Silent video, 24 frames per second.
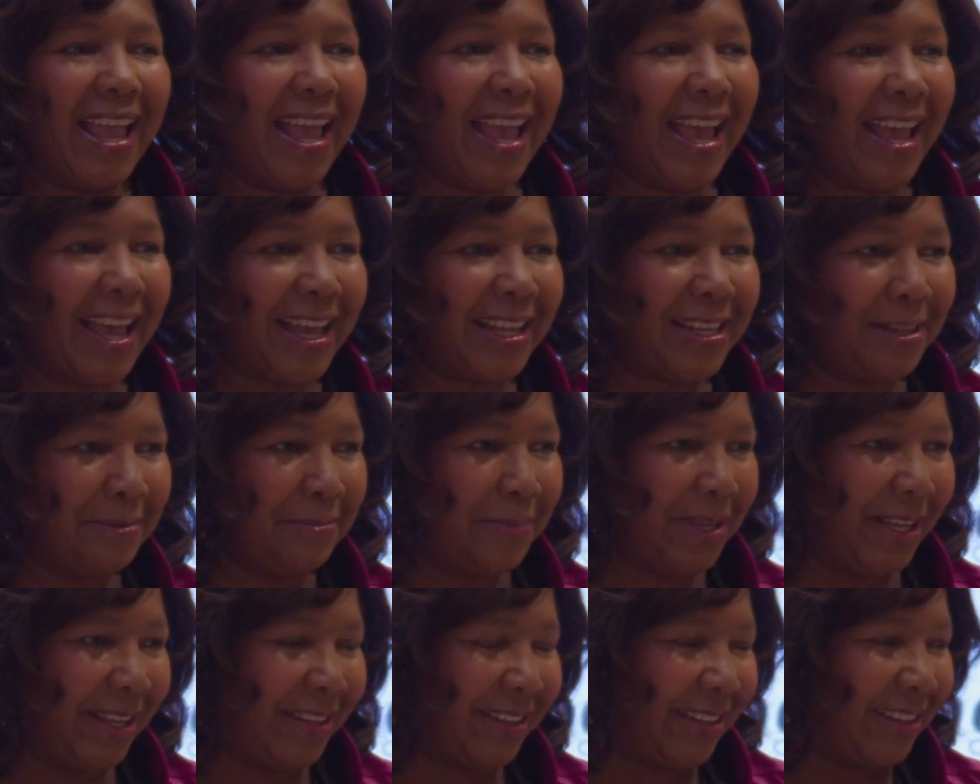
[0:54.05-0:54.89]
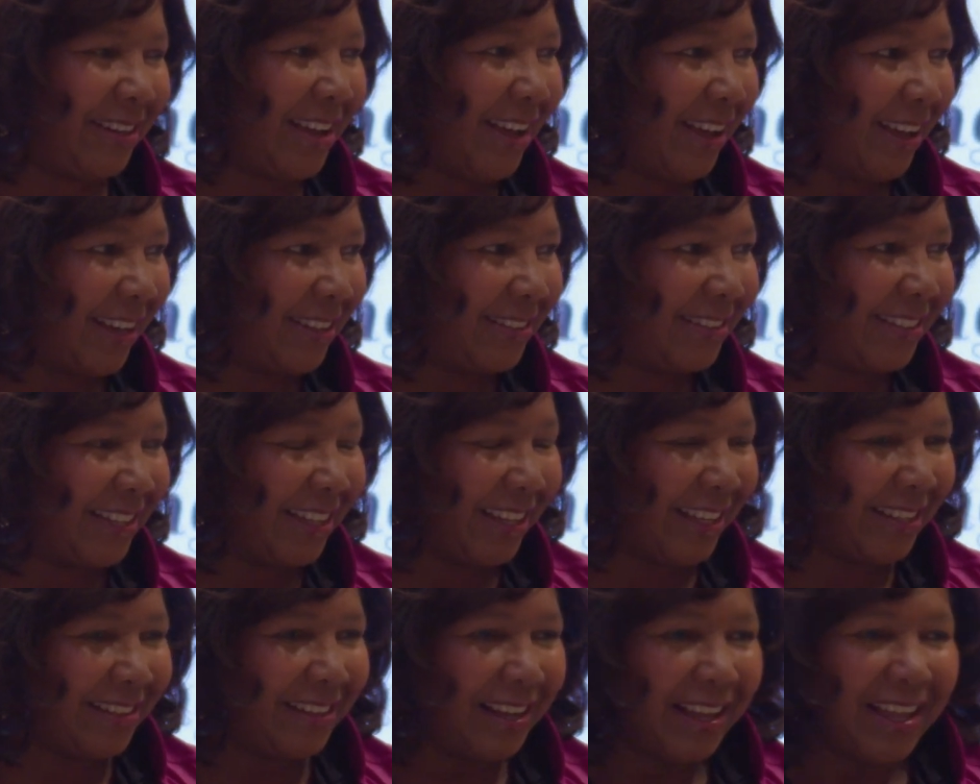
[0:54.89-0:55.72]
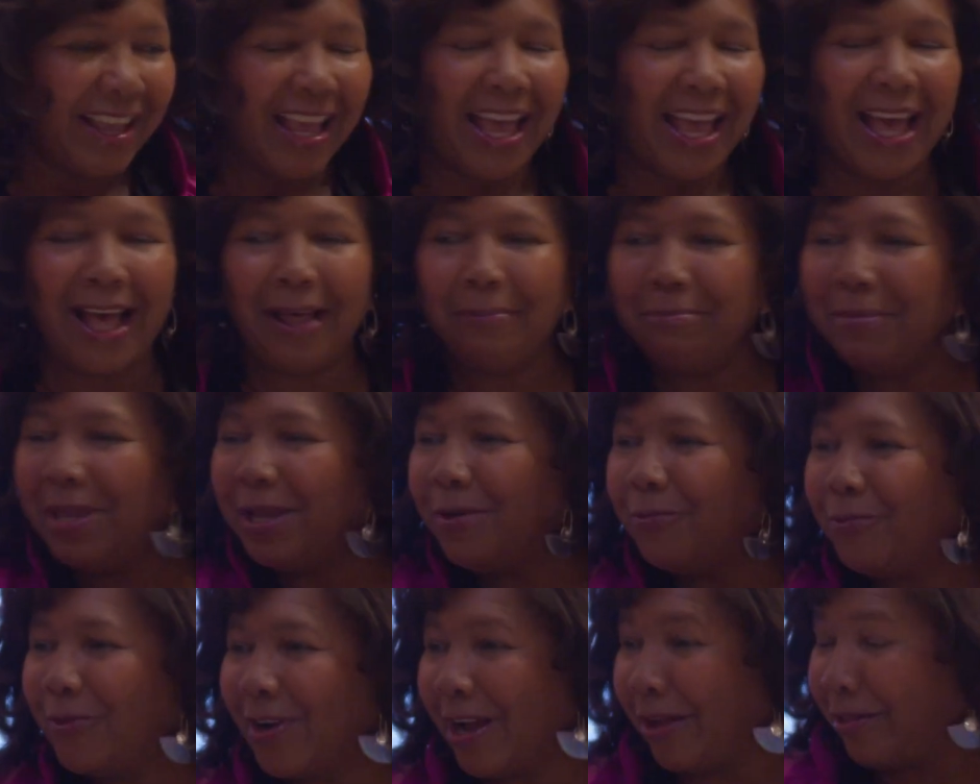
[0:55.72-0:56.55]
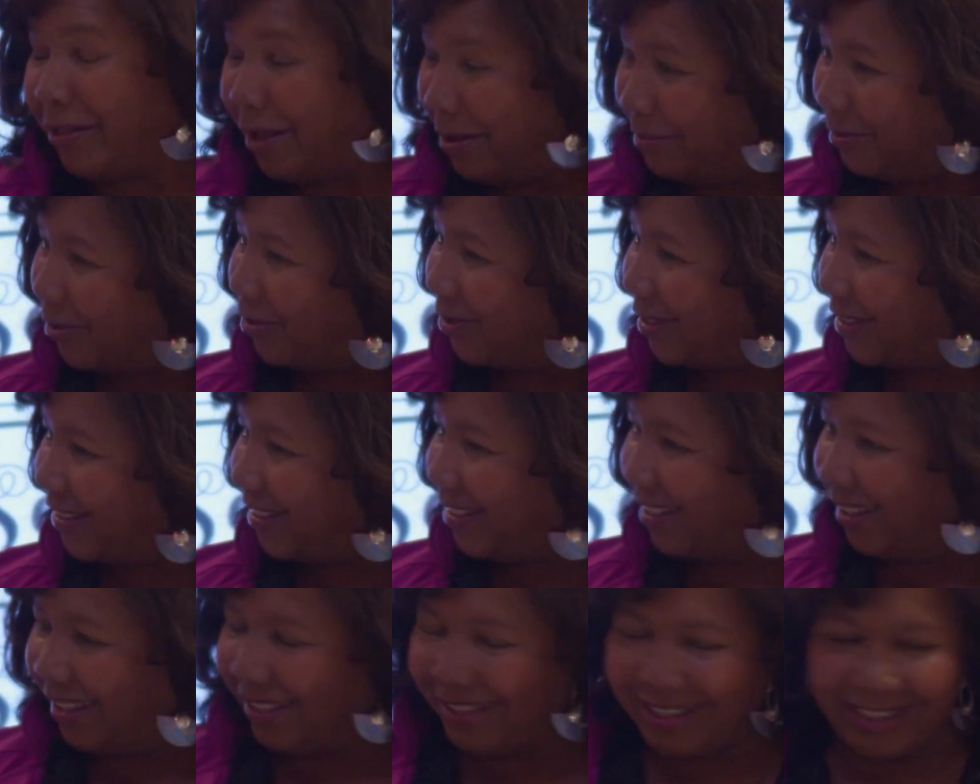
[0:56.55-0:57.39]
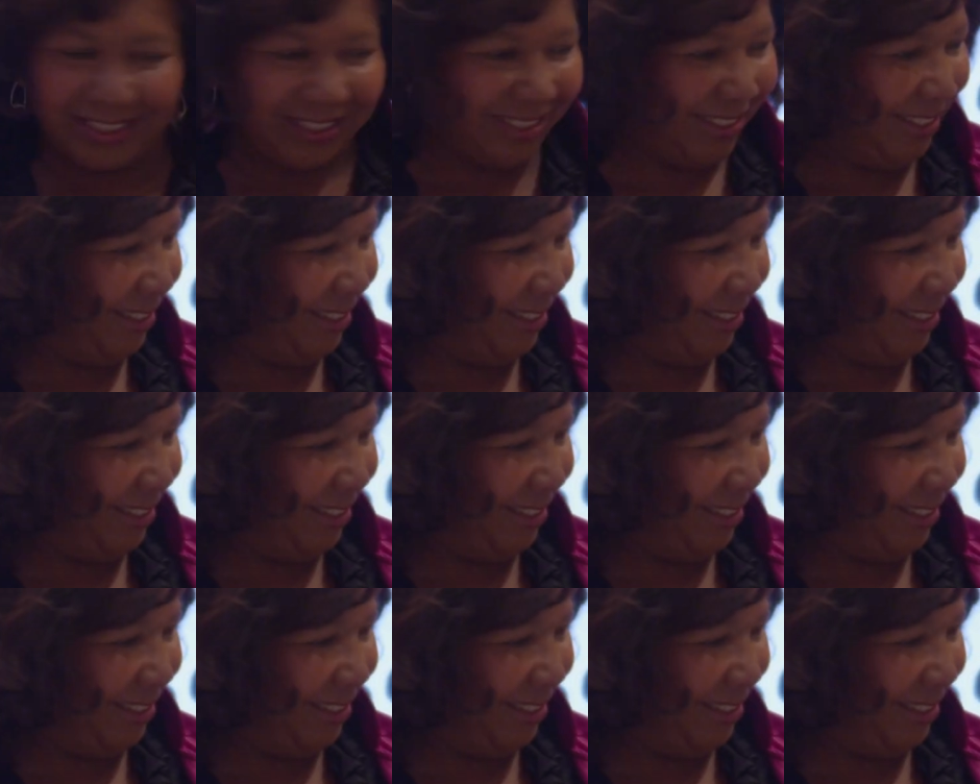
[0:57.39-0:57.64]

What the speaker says: animated content. Help me welcome Christina.